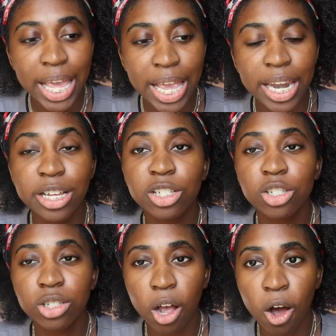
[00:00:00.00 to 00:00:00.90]
It is
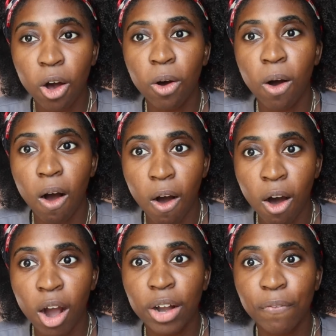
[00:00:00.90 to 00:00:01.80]
so
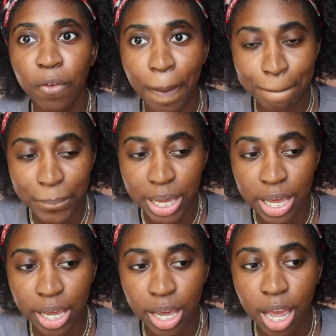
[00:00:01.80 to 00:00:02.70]
hard for
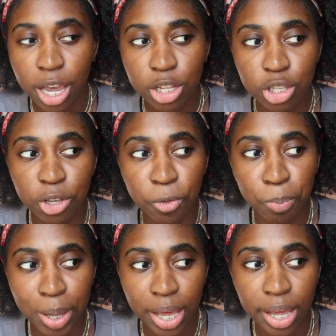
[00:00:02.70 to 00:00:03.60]
me
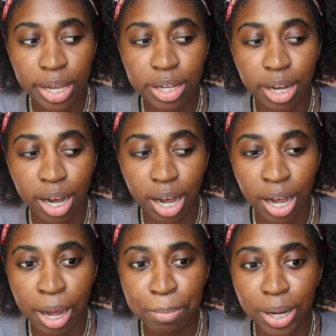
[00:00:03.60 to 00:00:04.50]
to pick
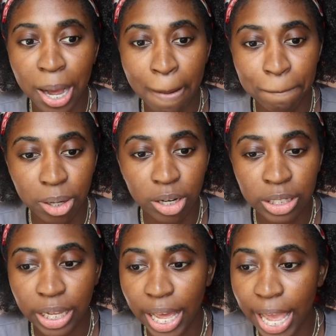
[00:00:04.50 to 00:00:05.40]
up a
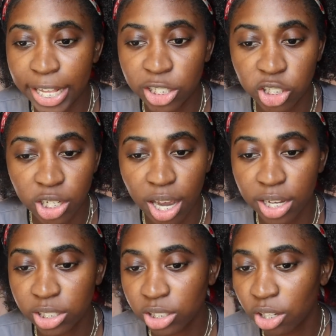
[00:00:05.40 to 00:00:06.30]
book and
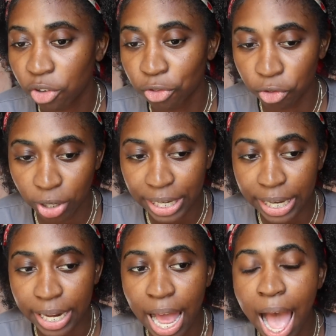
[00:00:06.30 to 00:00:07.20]
just
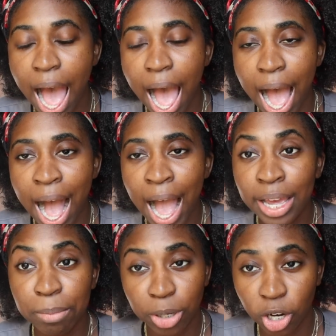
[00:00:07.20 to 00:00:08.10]
read. I
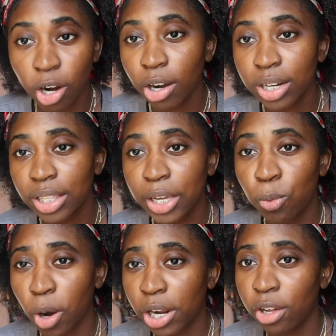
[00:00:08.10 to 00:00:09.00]
am currently
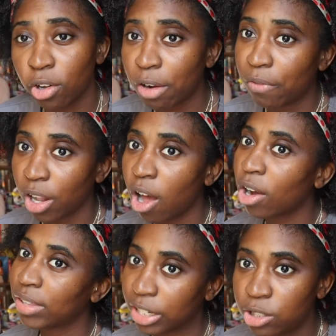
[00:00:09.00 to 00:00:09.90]
working on a
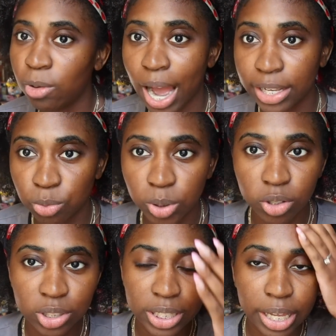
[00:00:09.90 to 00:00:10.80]
vlog that you guys
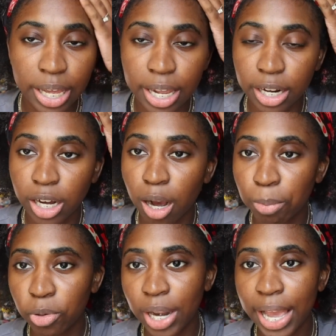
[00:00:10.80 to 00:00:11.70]
will see in a
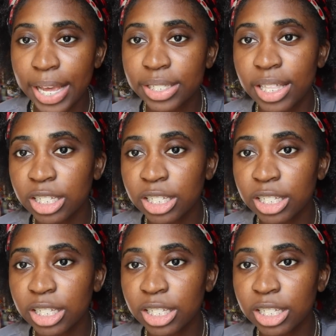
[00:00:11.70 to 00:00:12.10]
couple days.